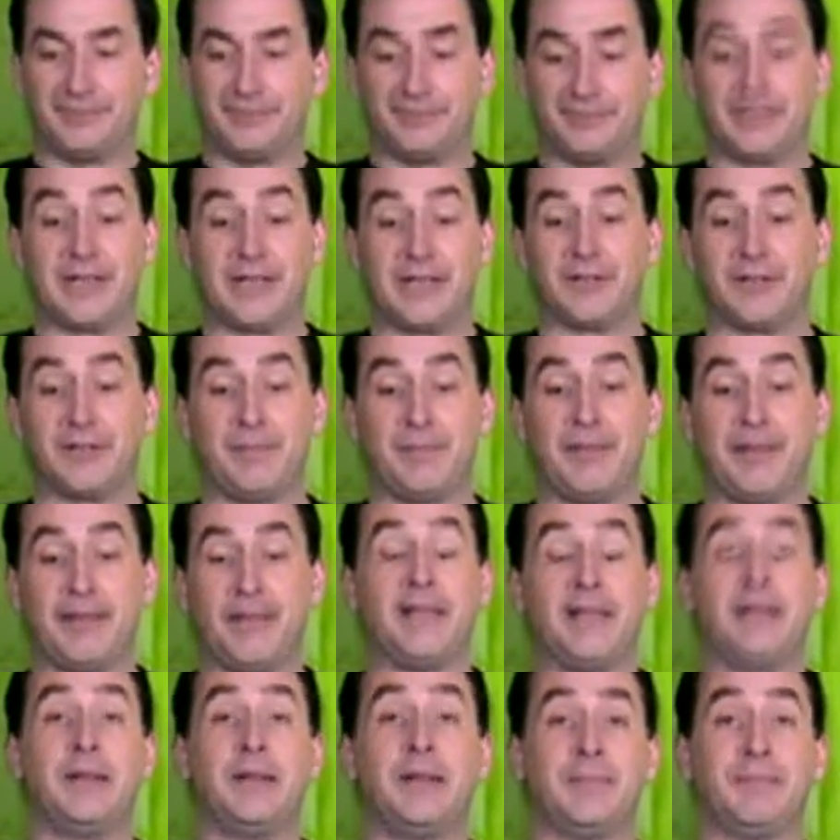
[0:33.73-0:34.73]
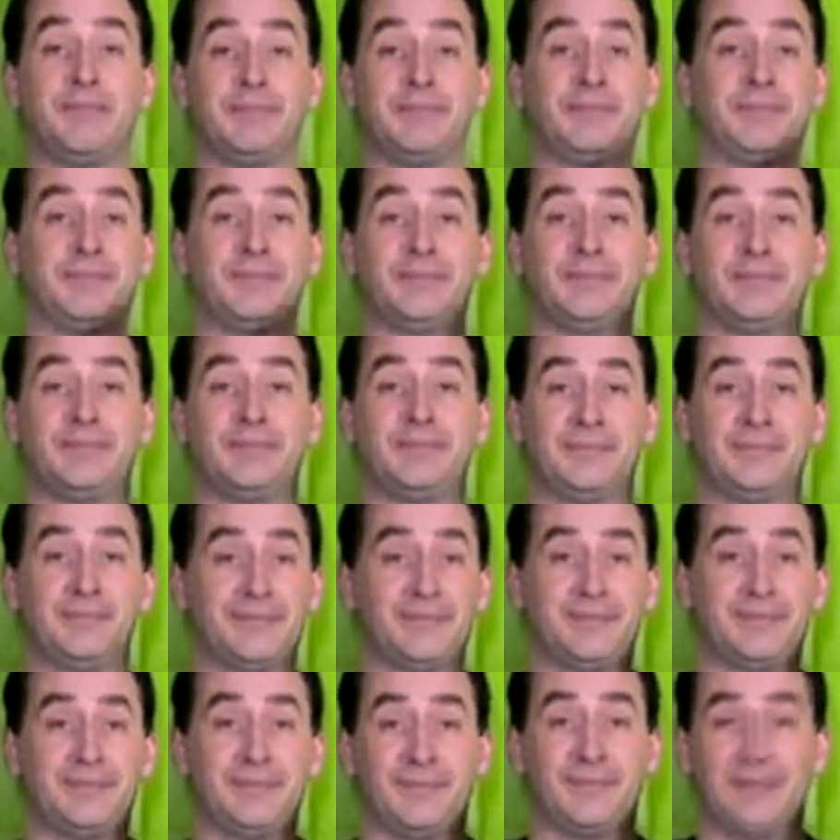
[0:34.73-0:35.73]
later it became
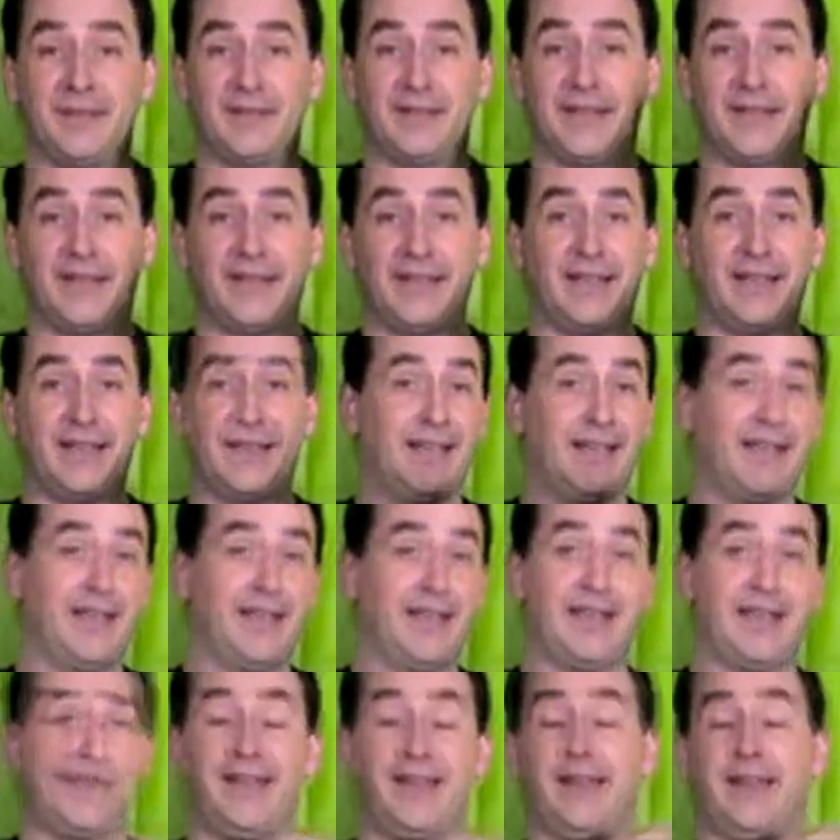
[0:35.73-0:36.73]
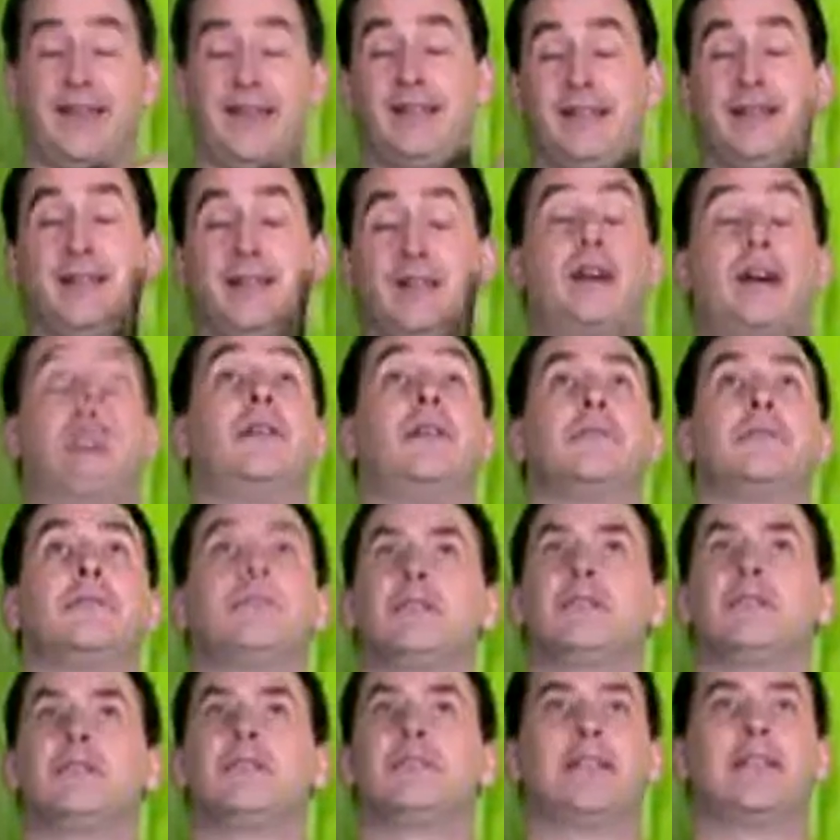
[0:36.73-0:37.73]
a cult
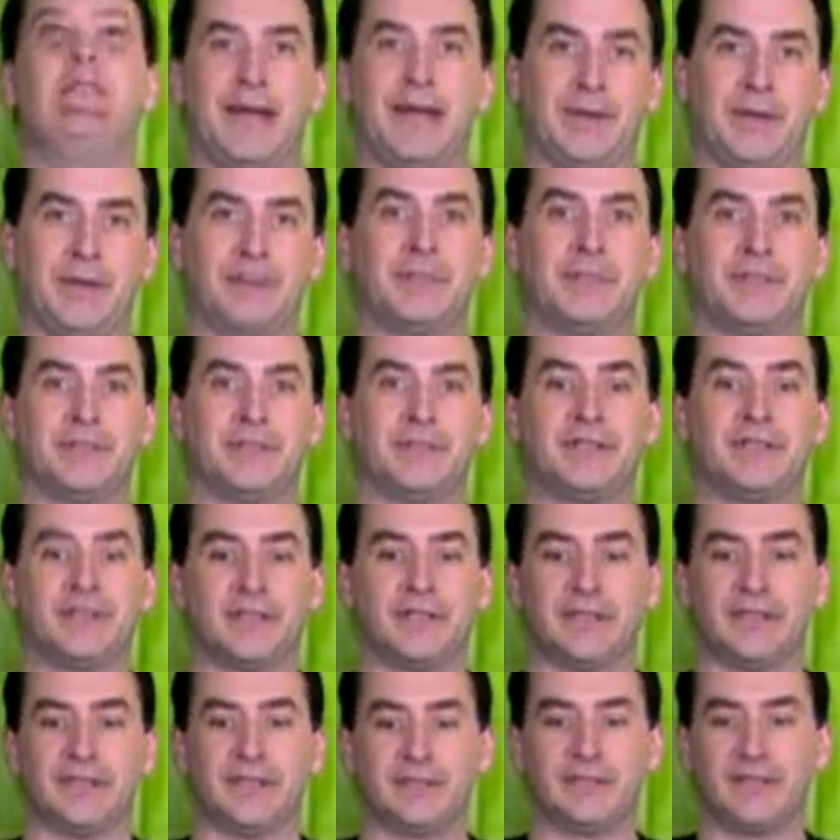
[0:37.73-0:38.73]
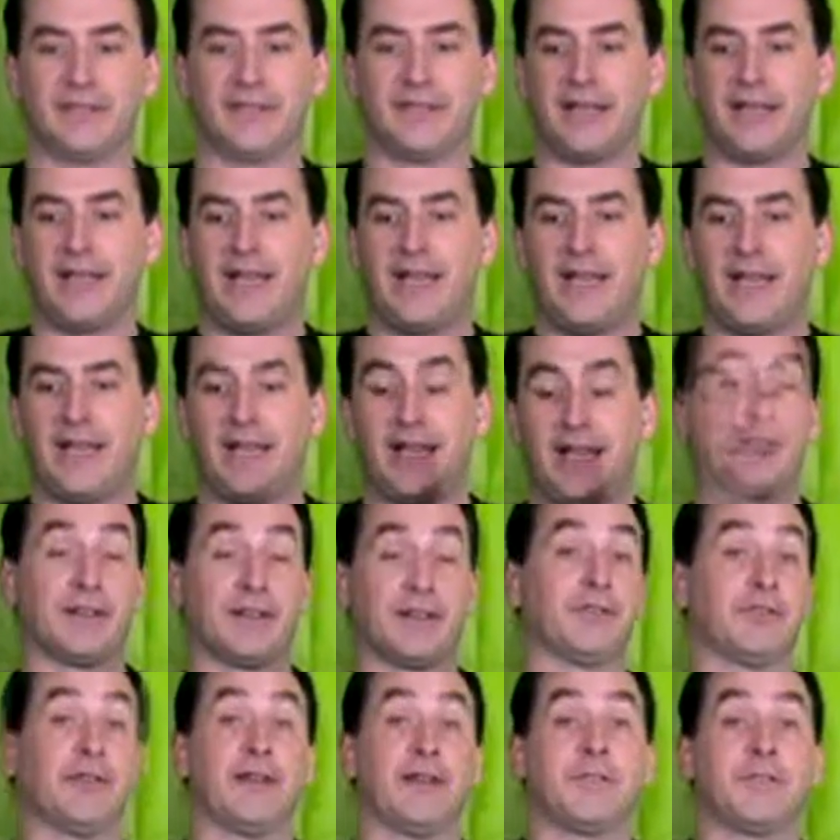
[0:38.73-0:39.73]
comic book series, and it
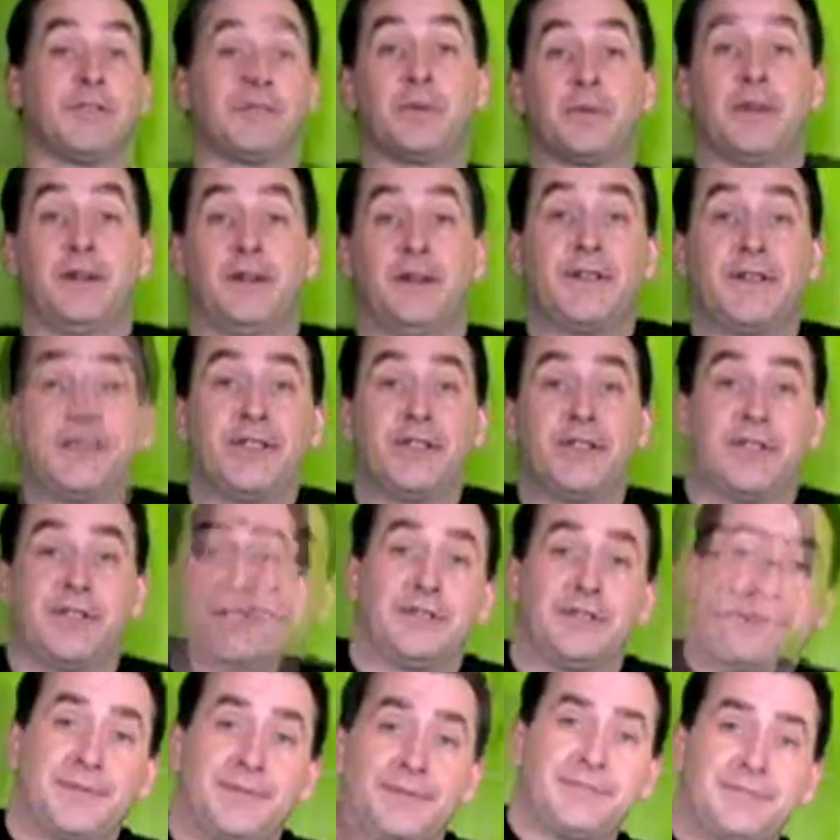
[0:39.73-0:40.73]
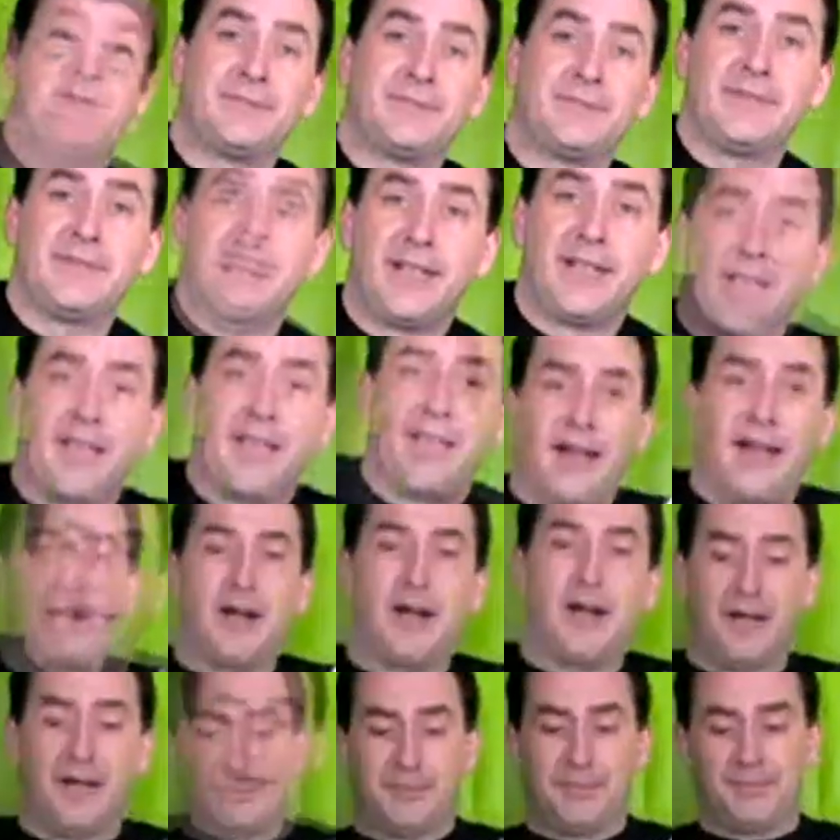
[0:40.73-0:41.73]
ran for twelve issues,
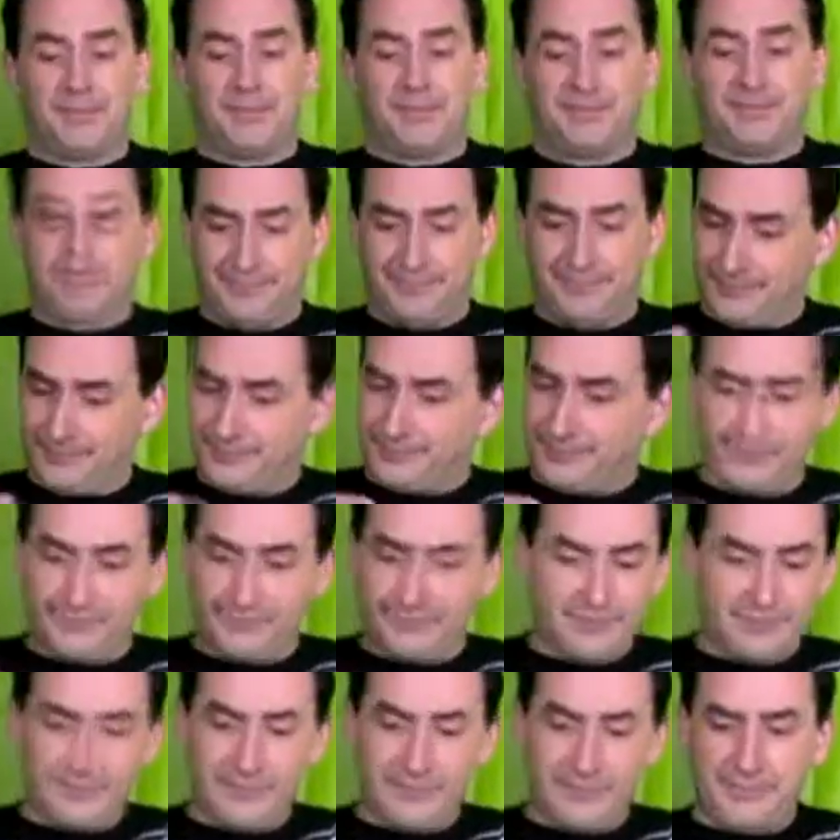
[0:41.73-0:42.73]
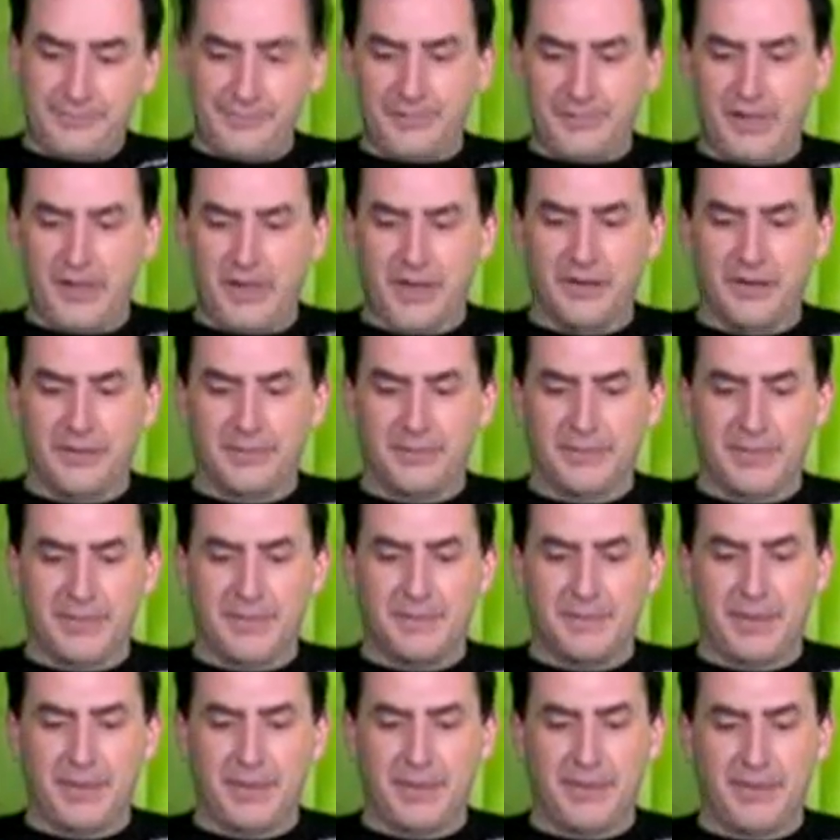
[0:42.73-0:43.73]
um, all
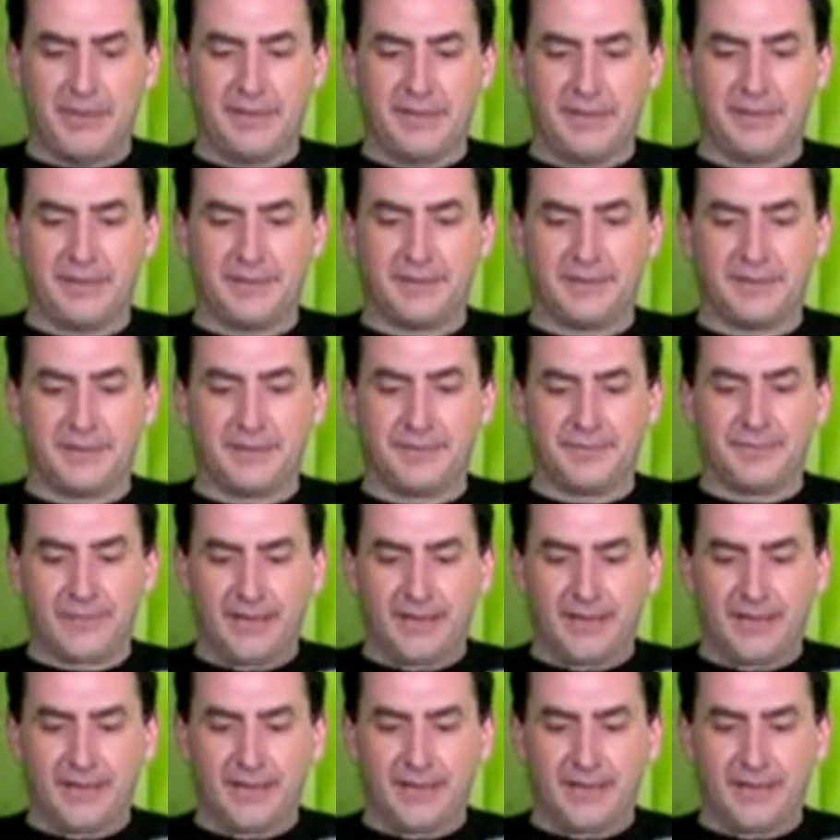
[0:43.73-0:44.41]
completed by Ben Edlund.